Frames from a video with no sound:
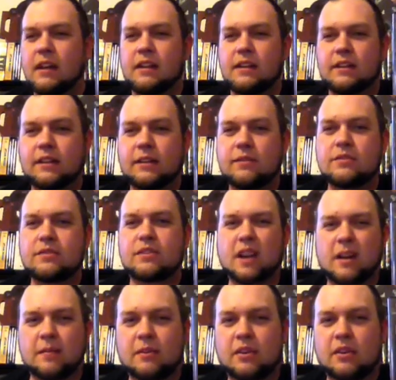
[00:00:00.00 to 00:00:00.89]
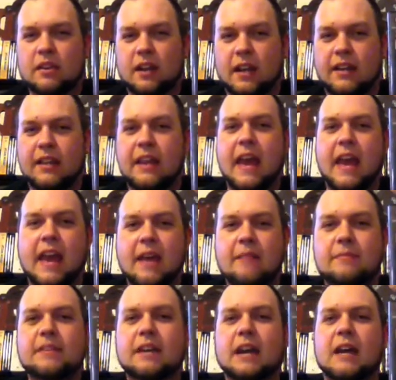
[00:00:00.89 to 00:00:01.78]
you know, summer like
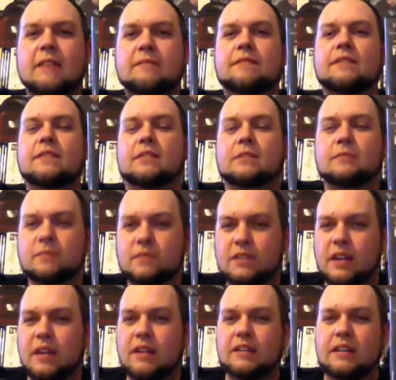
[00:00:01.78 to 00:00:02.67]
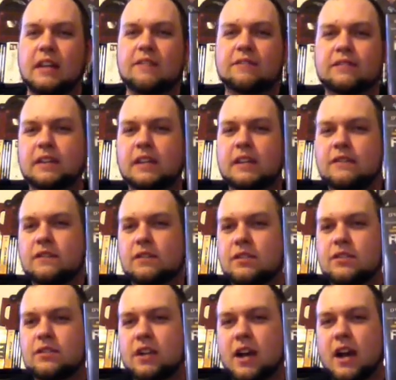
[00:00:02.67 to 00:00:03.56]
camp type films, definitely give it
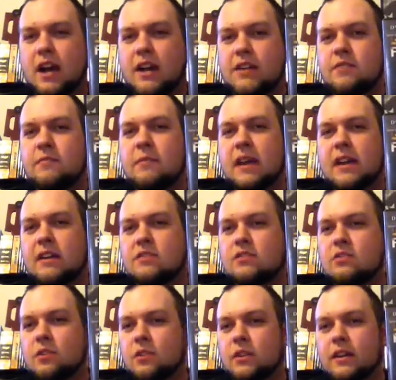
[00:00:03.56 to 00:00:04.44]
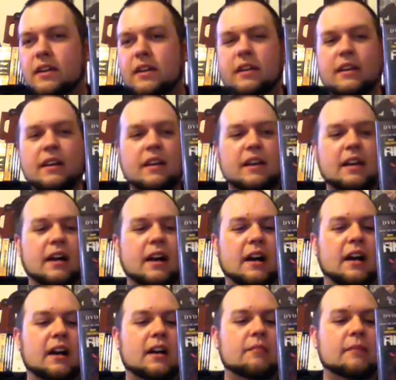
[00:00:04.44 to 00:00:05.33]
a shot. You may enjoy it.
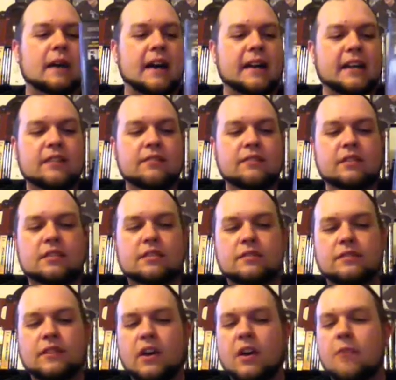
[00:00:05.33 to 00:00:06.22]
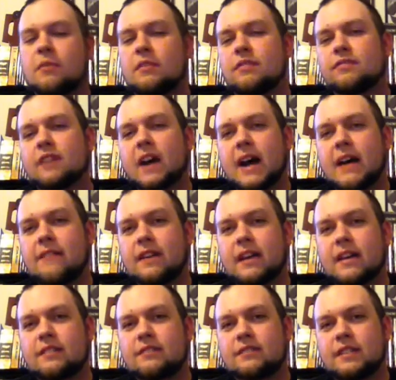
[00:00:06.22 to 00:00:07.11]
I give this film a 5
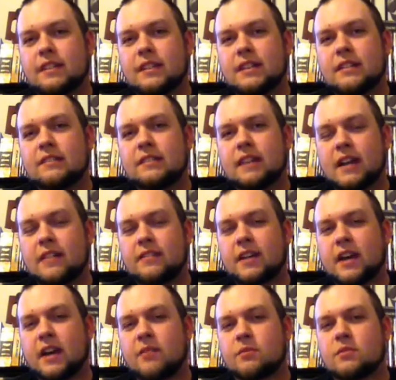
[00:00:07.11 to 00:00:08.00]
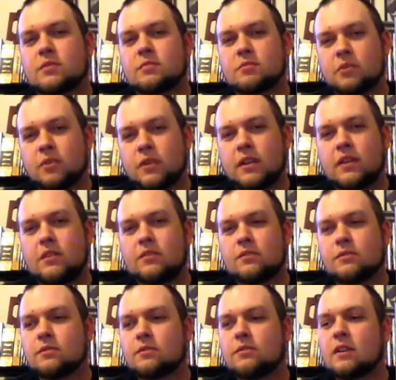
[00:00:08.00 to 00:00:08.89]
out of 10. I thought it was pretty
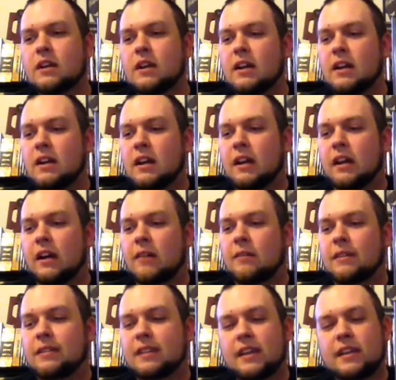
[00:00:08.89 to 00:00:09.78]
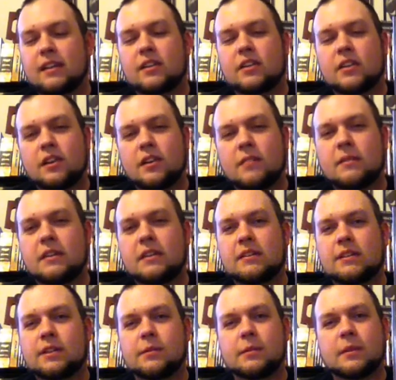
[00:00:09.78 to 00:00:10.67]
cool. I think it could have been a
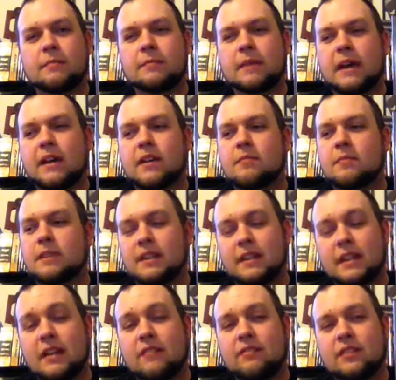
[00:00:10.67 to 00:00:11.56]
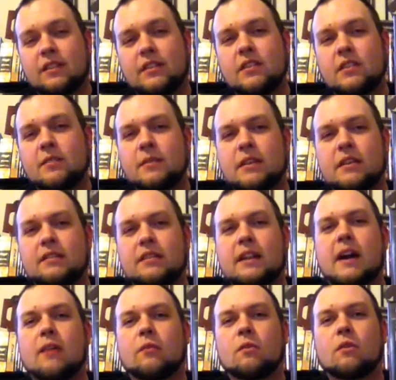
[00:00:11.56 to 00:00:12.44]
little bit better, but it definitely could have been a
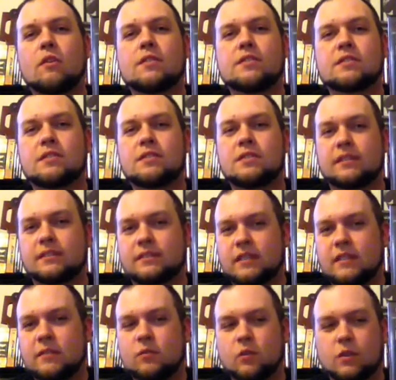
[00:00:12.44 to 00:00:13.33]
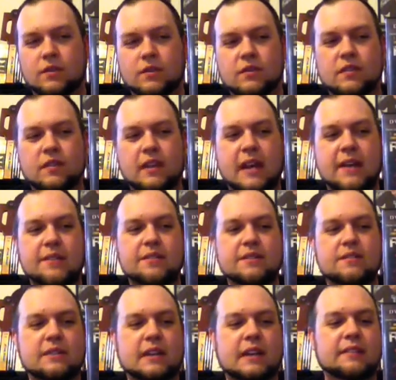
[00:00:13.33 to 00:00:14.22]
lot worse too. I've seen worse
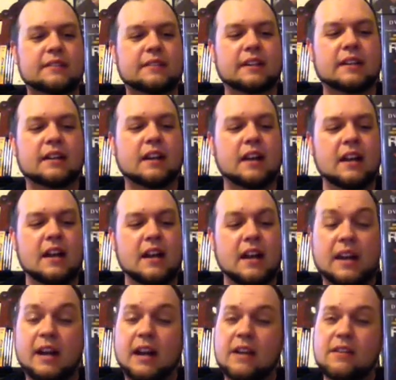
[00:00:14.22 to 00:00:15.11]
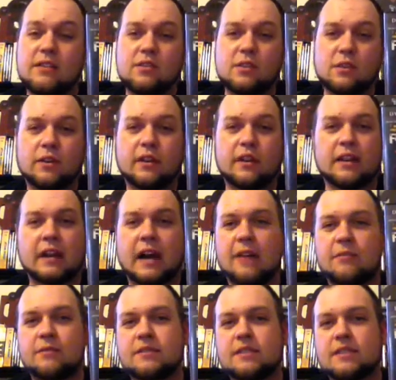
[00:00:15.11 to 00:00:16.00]
slashers out there, and I enjoyed it.
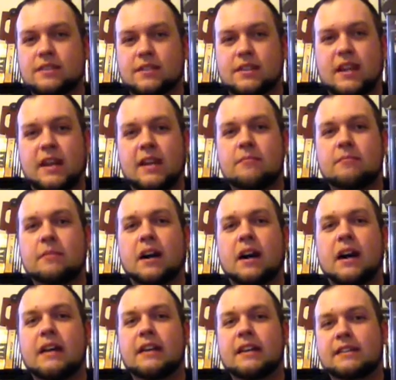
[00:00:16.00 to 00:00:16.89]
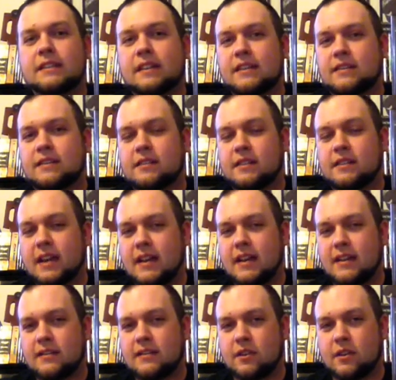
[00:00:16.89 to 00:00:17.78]
I was entertained by it, and at the end of the
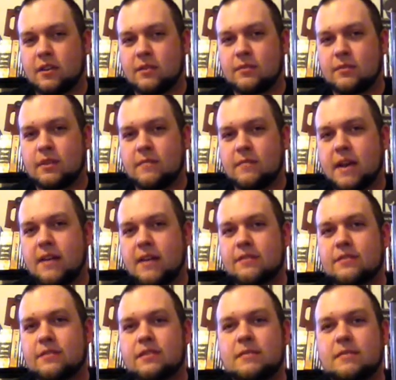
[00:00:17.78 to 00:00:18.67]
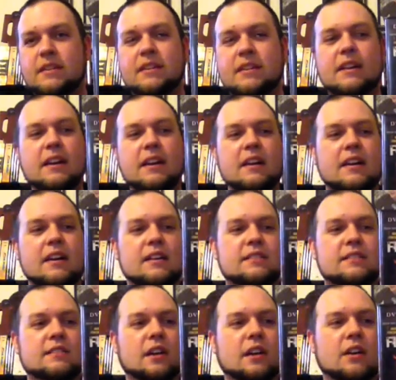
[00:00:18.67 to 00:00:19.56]
day, that's all that really matters to me.
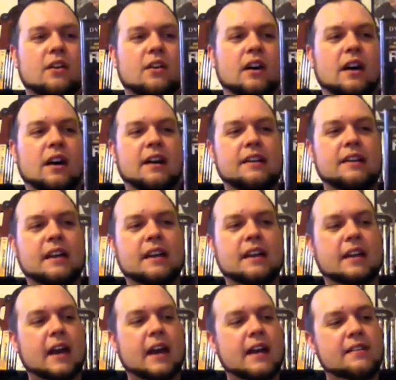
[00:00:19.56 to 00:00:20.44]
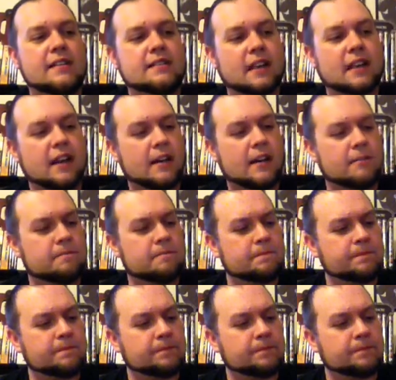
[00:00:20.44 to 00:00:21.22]
So yeah, guys, I'm